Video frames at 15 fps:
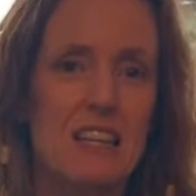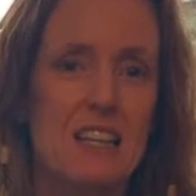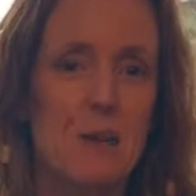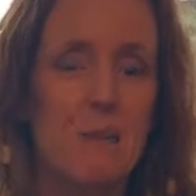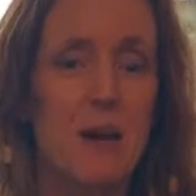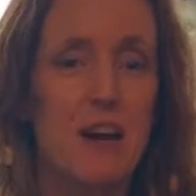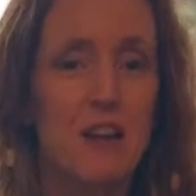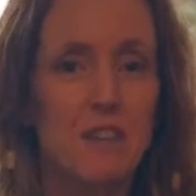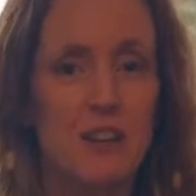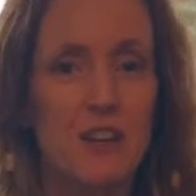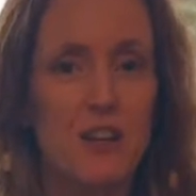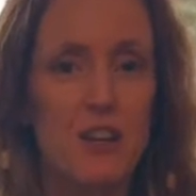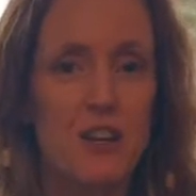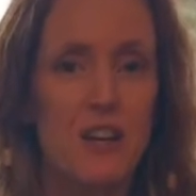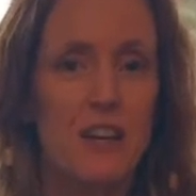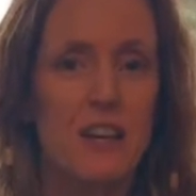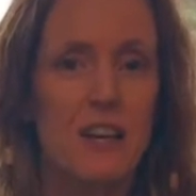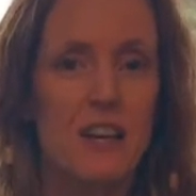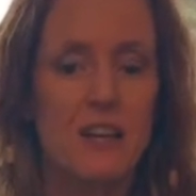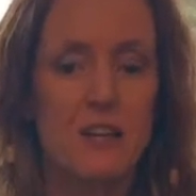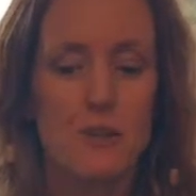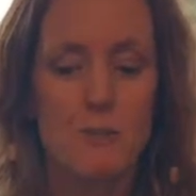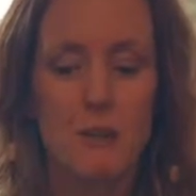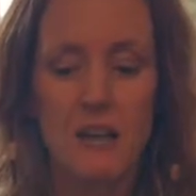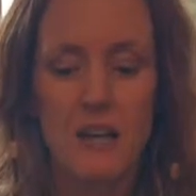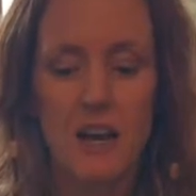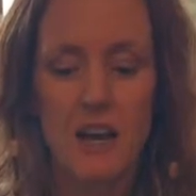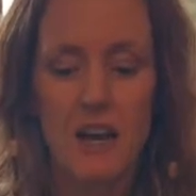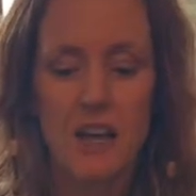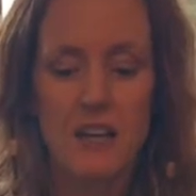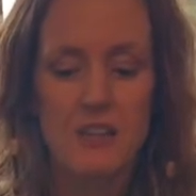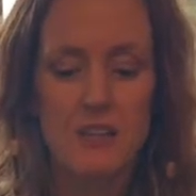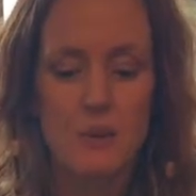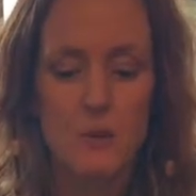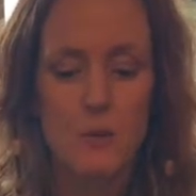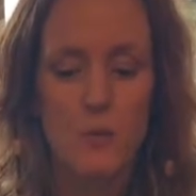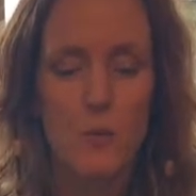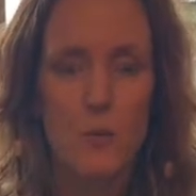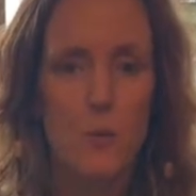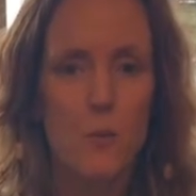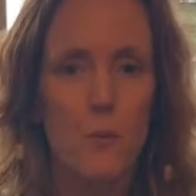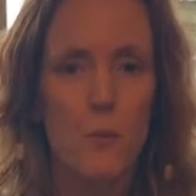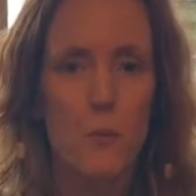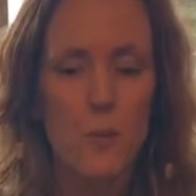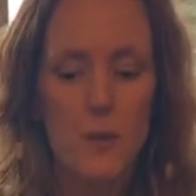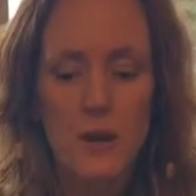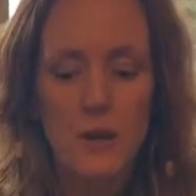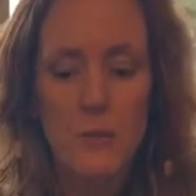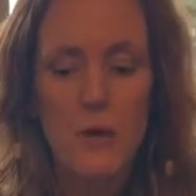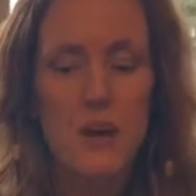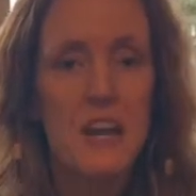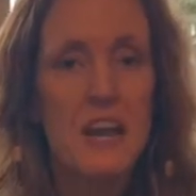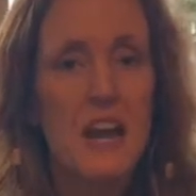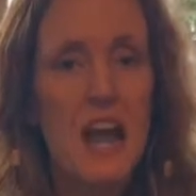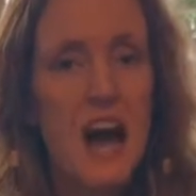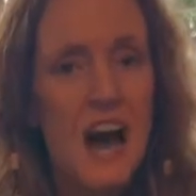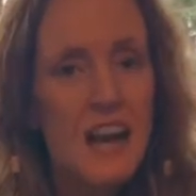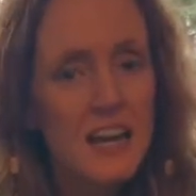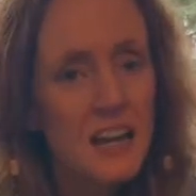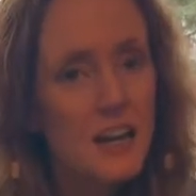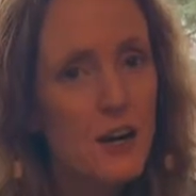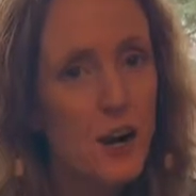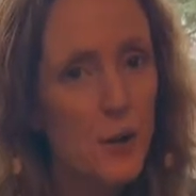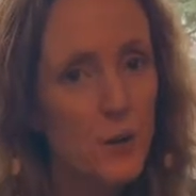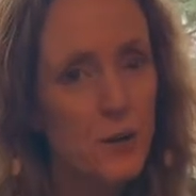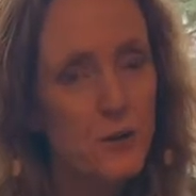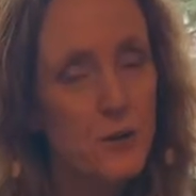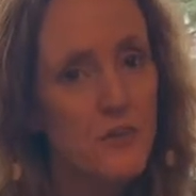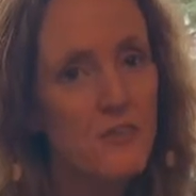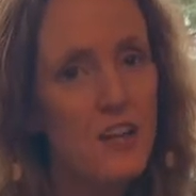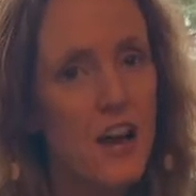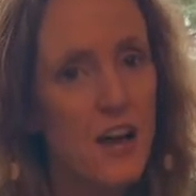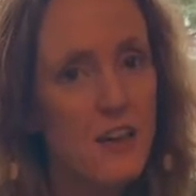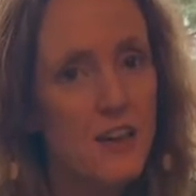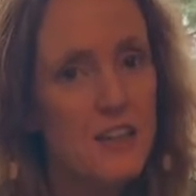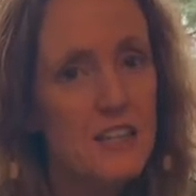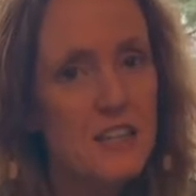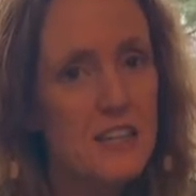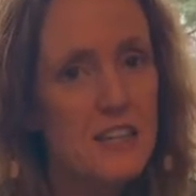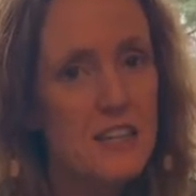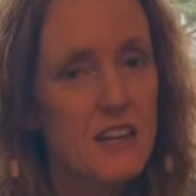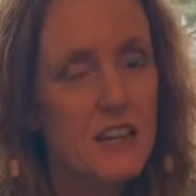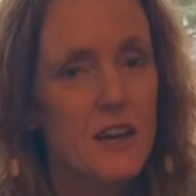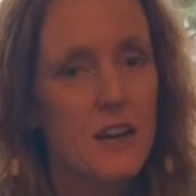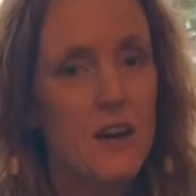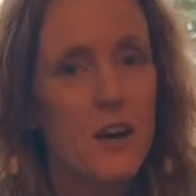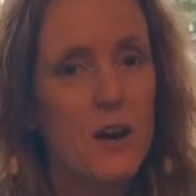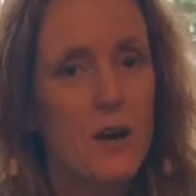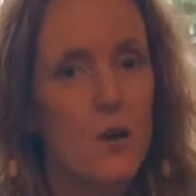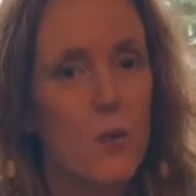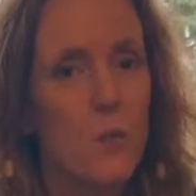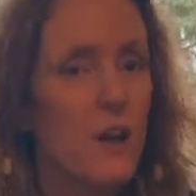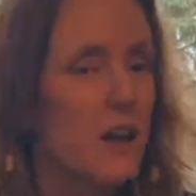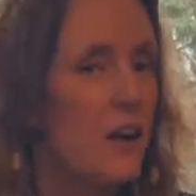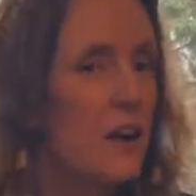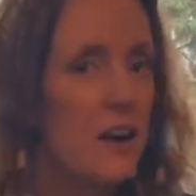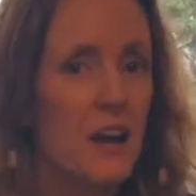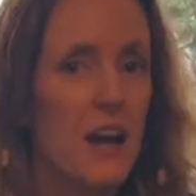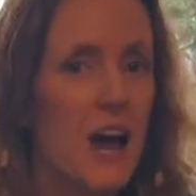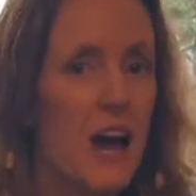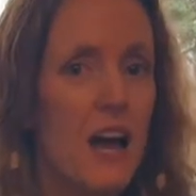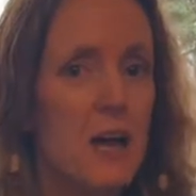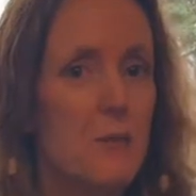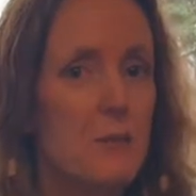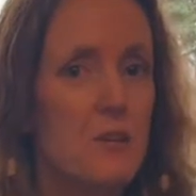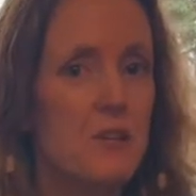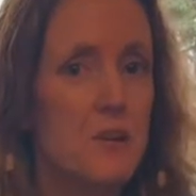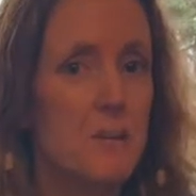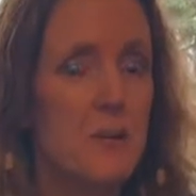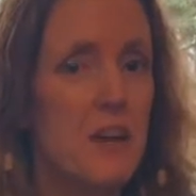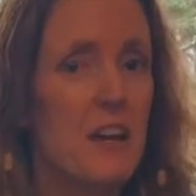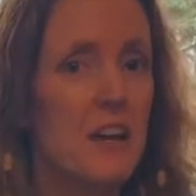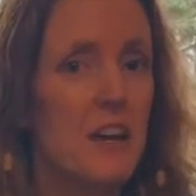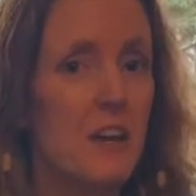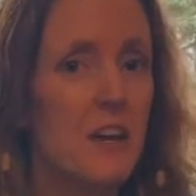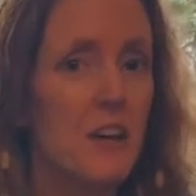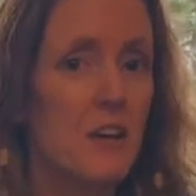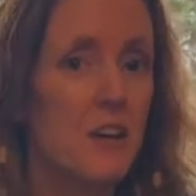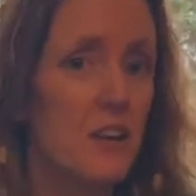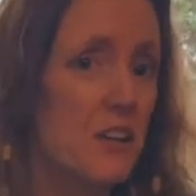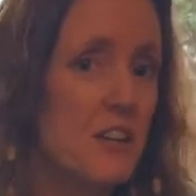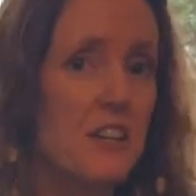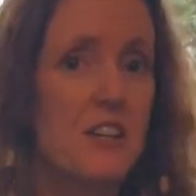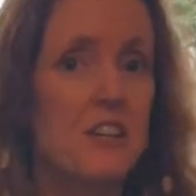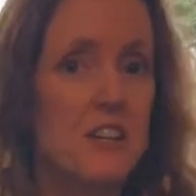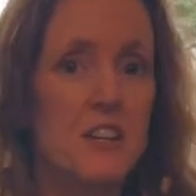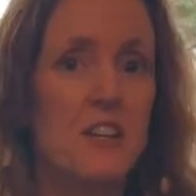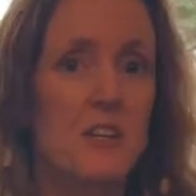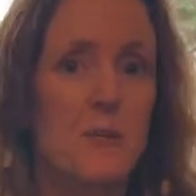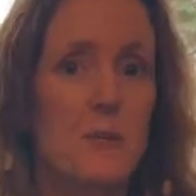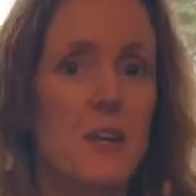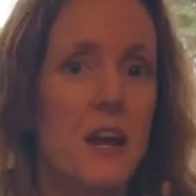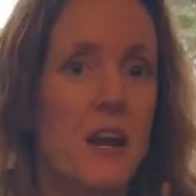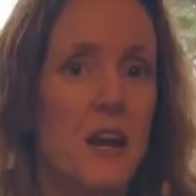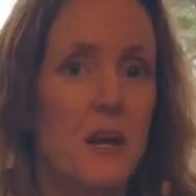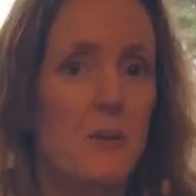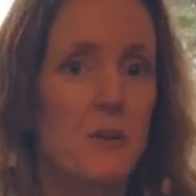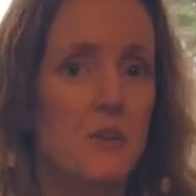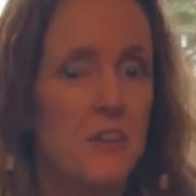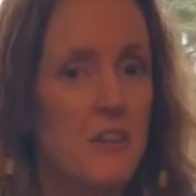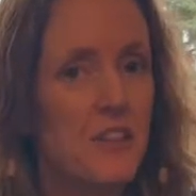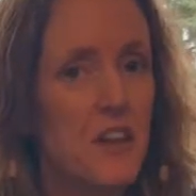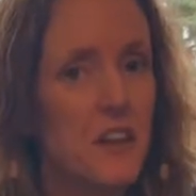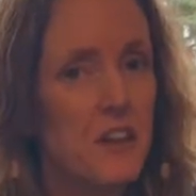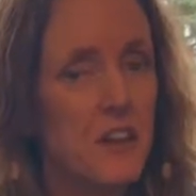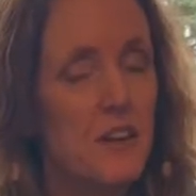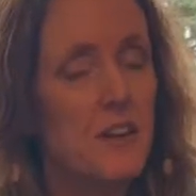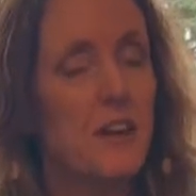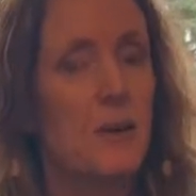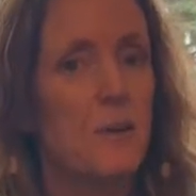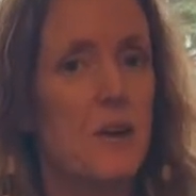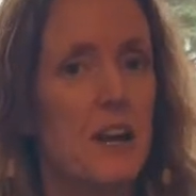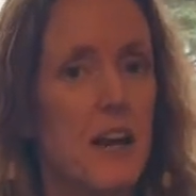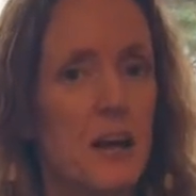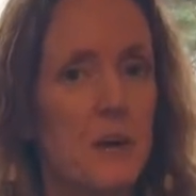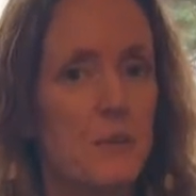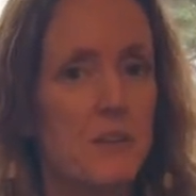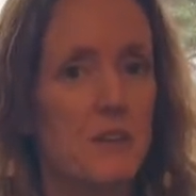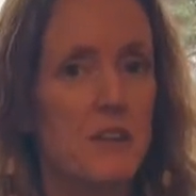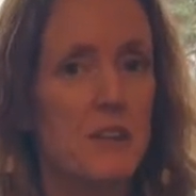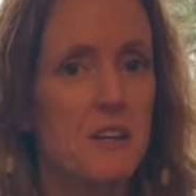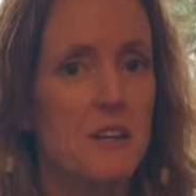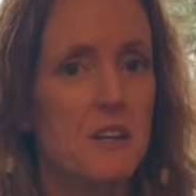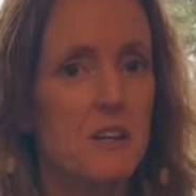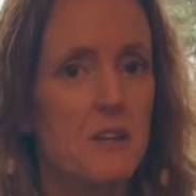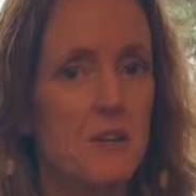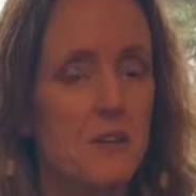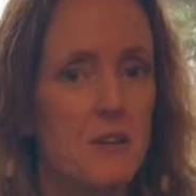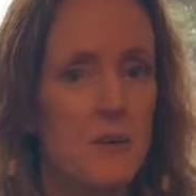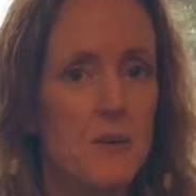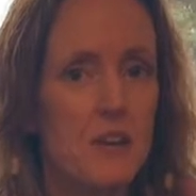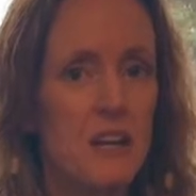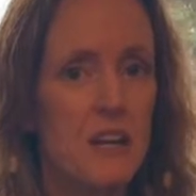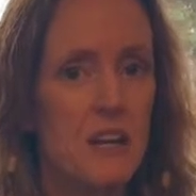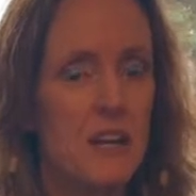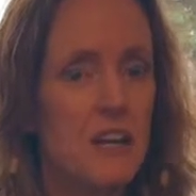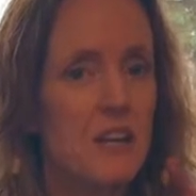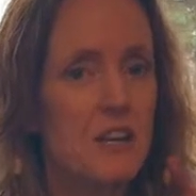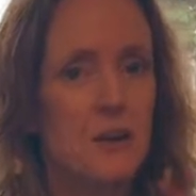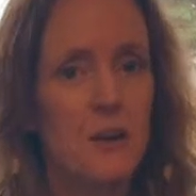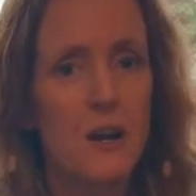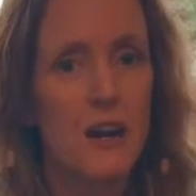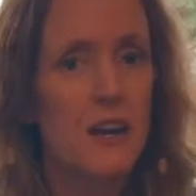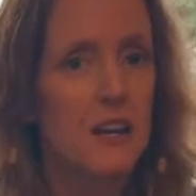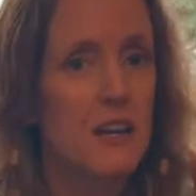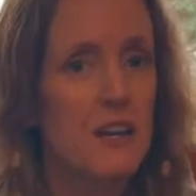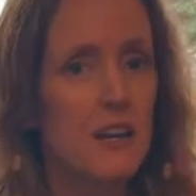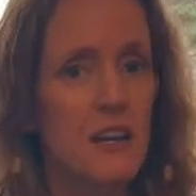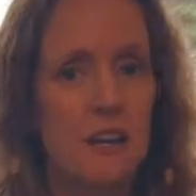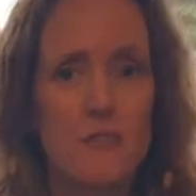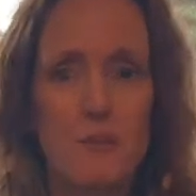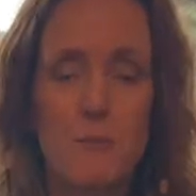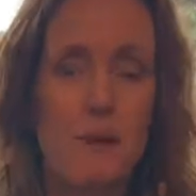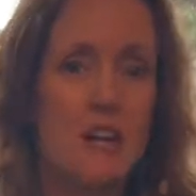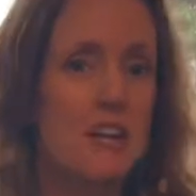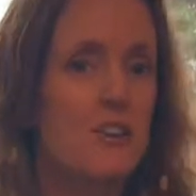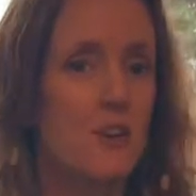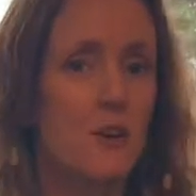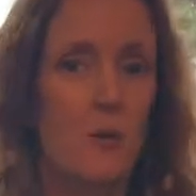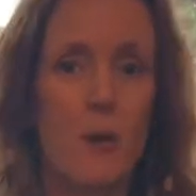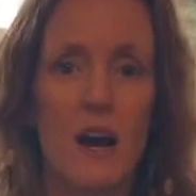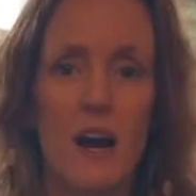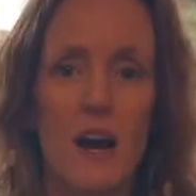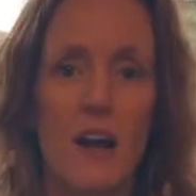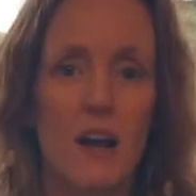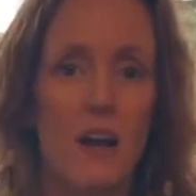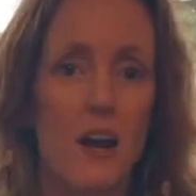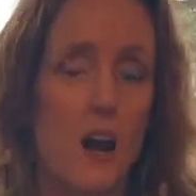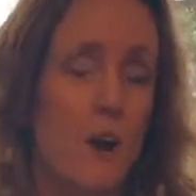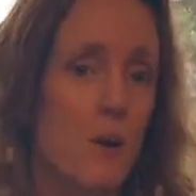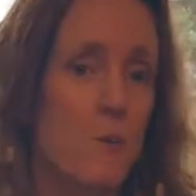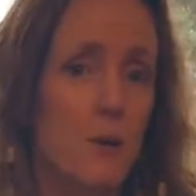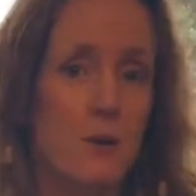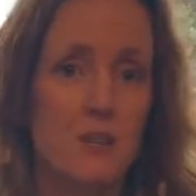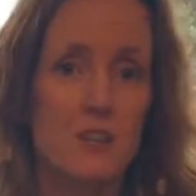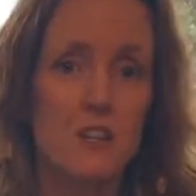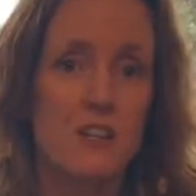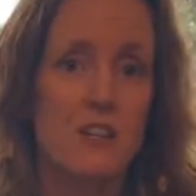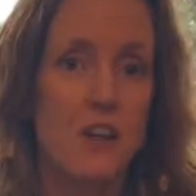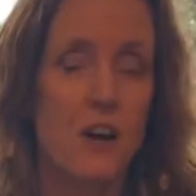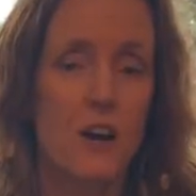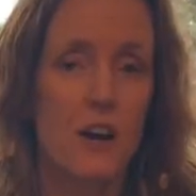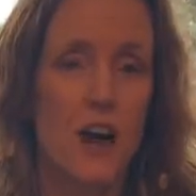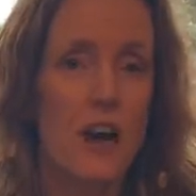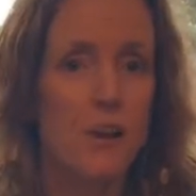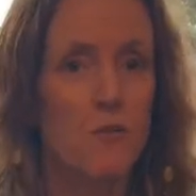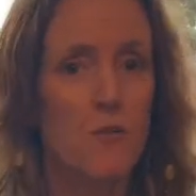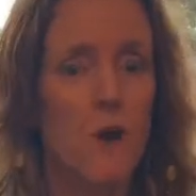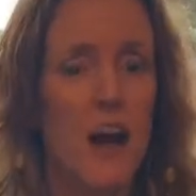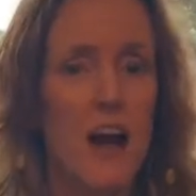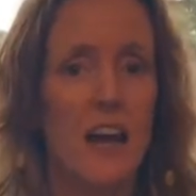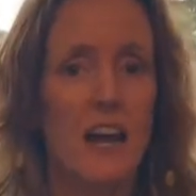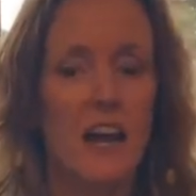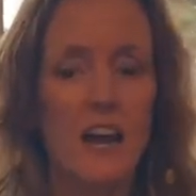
beneficial is because when we're not in our window of tolerance, we are not able to make good decisions. We're not able to think clearly. We're not able to integrate information well. Our emotions are out of whack.